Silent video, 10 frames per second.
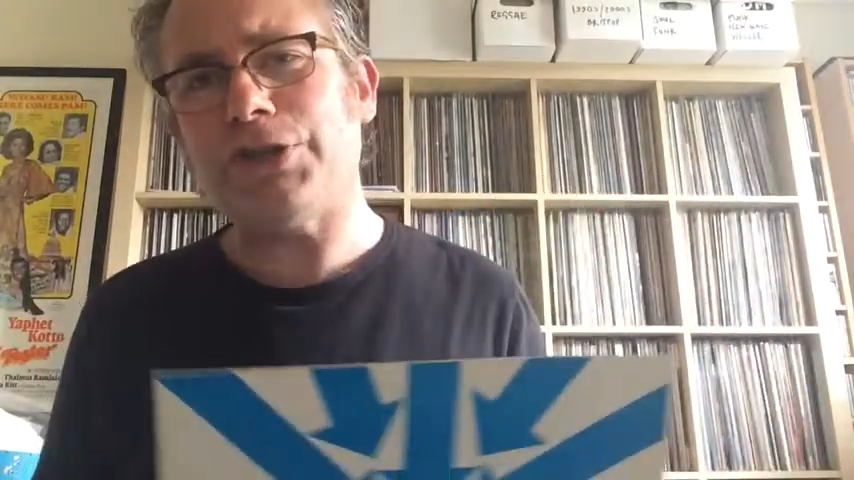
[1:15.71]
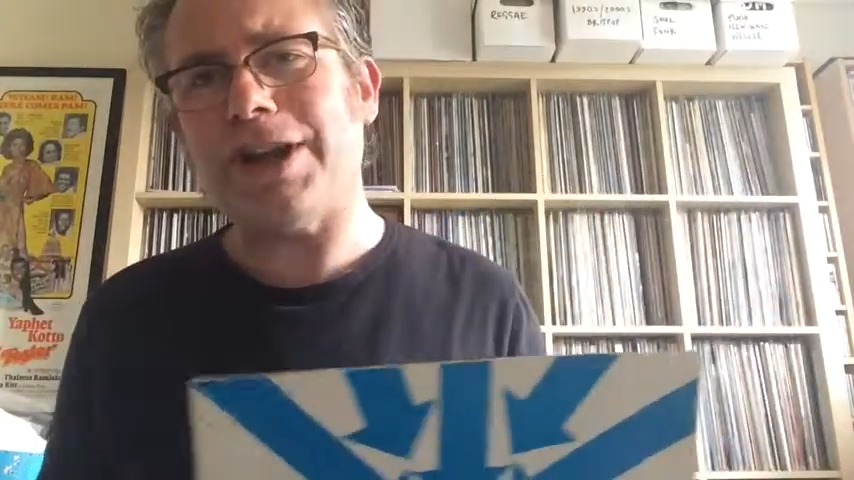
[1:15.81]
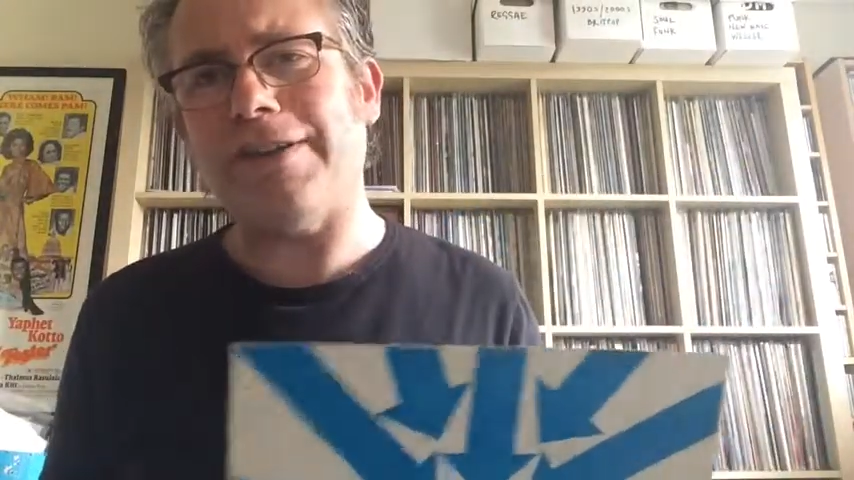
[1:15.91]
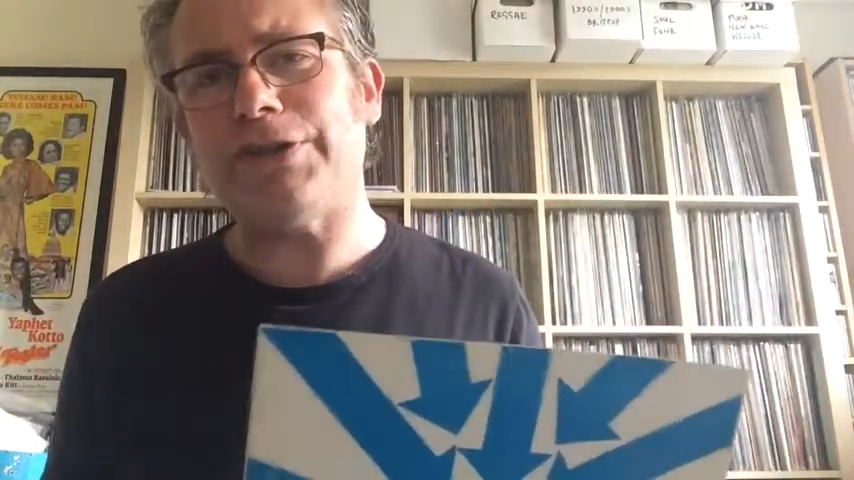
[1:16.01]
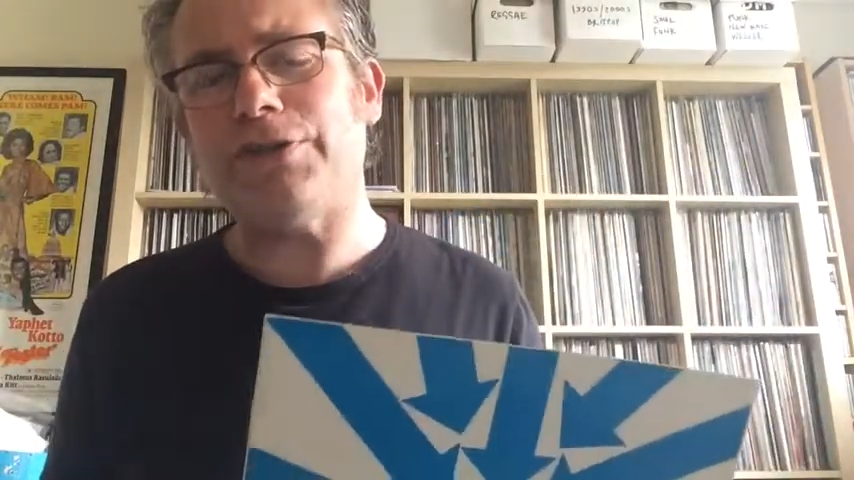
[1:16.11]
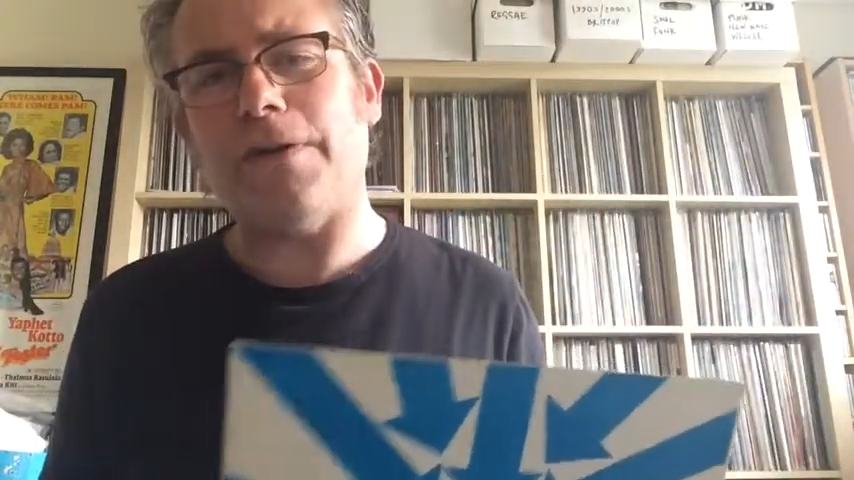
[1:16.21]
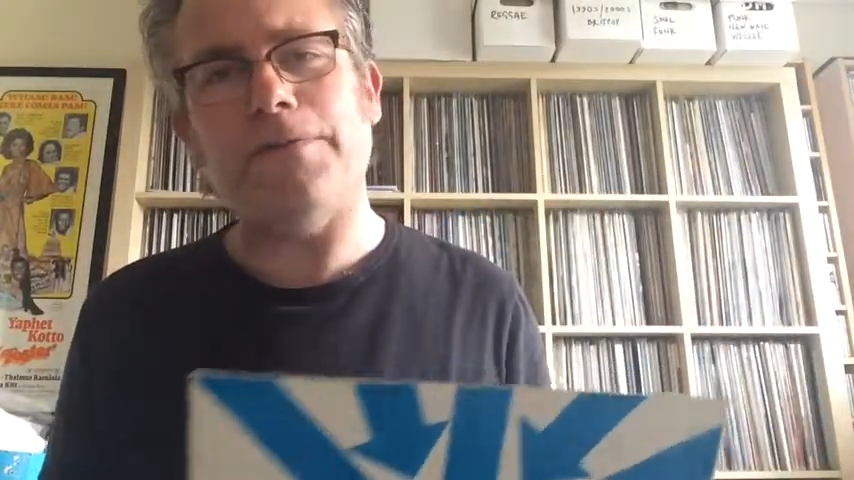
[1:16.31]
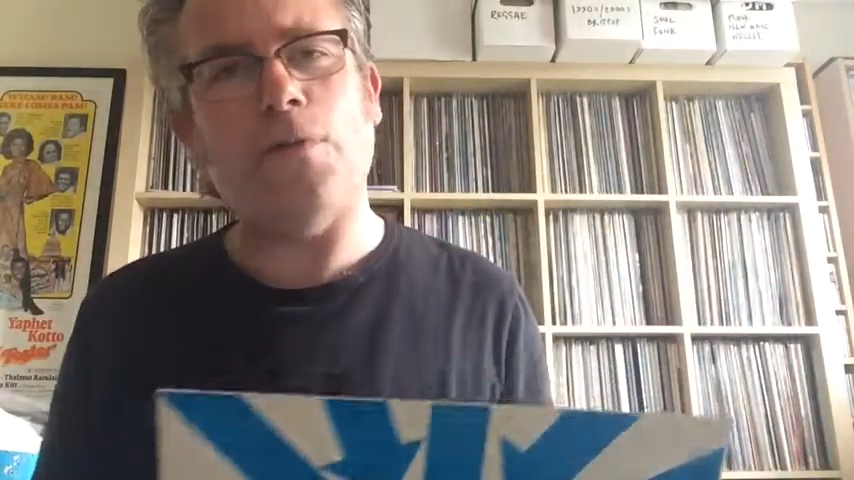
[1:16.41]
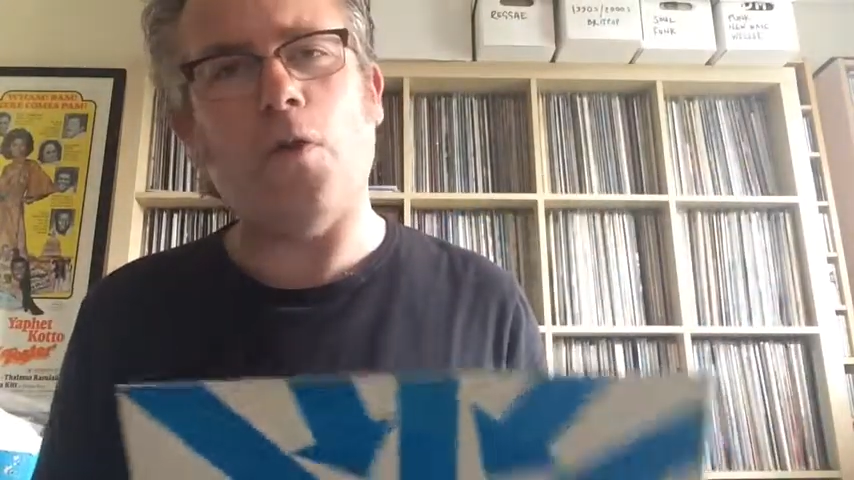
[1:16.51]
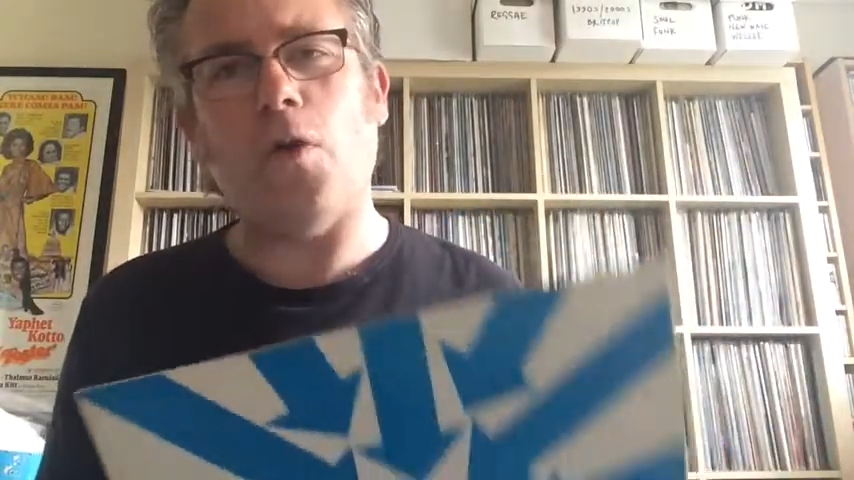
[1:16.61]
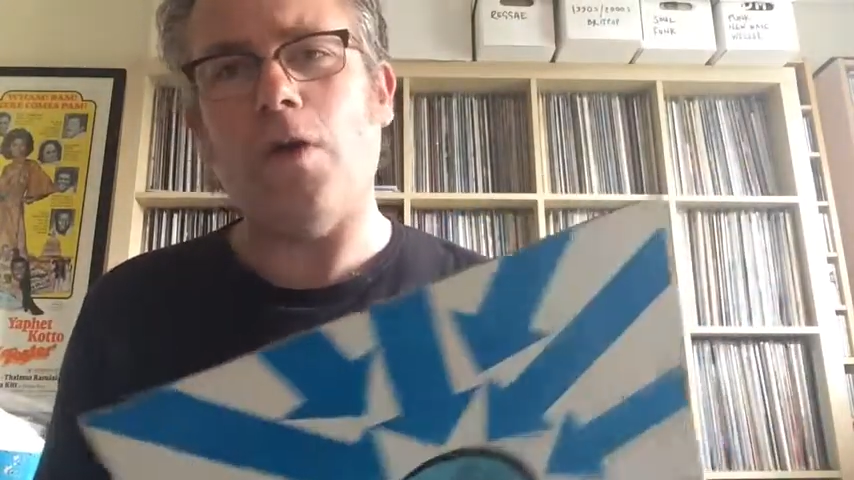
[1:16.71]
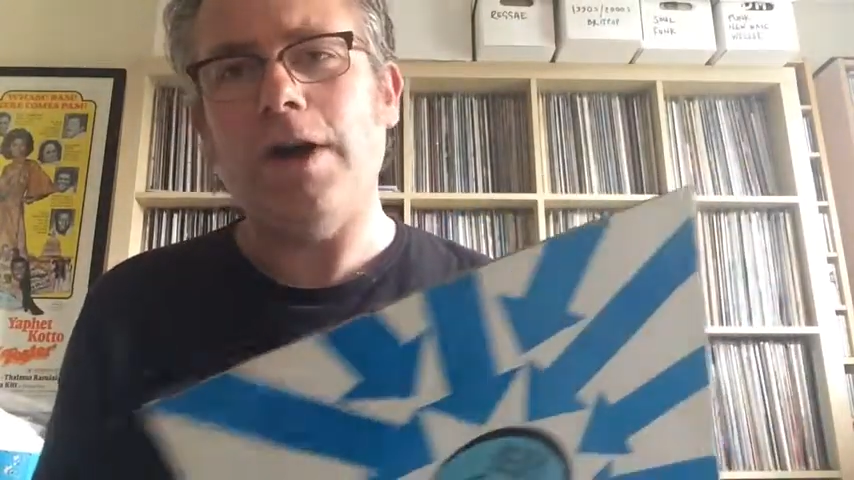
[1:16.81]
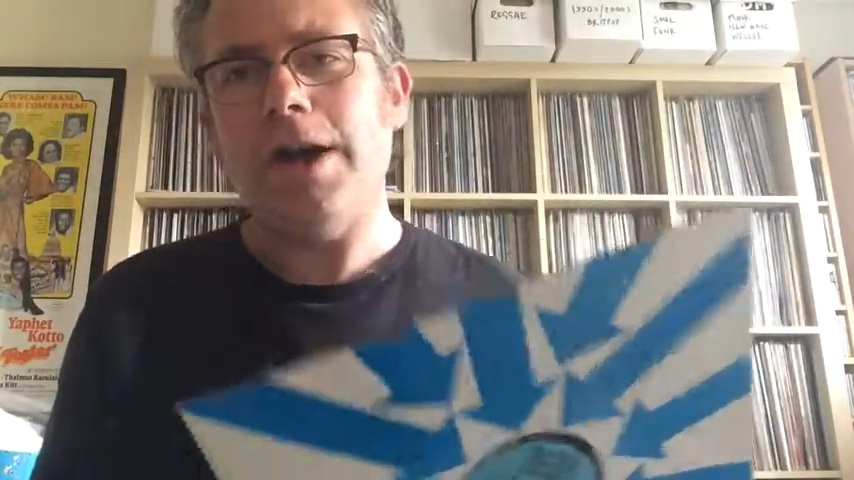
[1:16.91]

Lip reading: charity shop for